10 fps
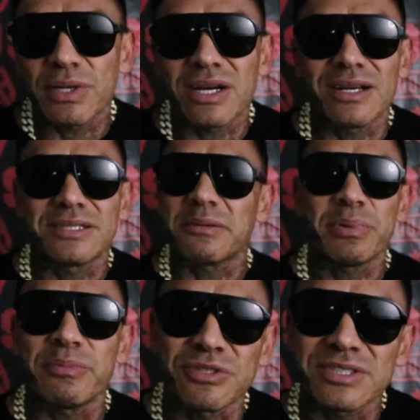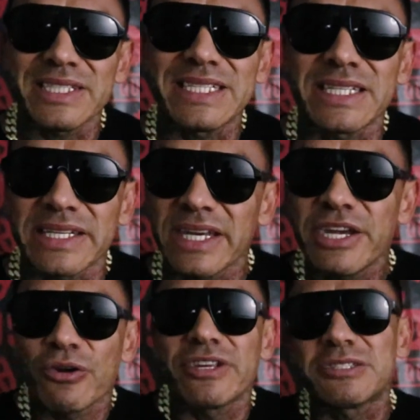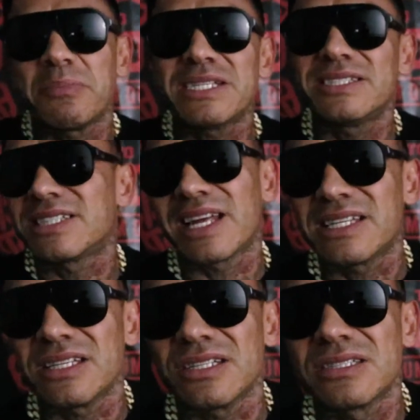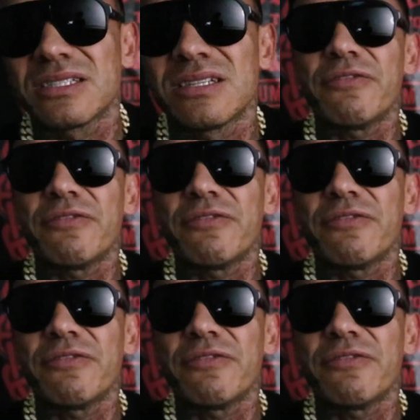because some people just need to hear this message like this.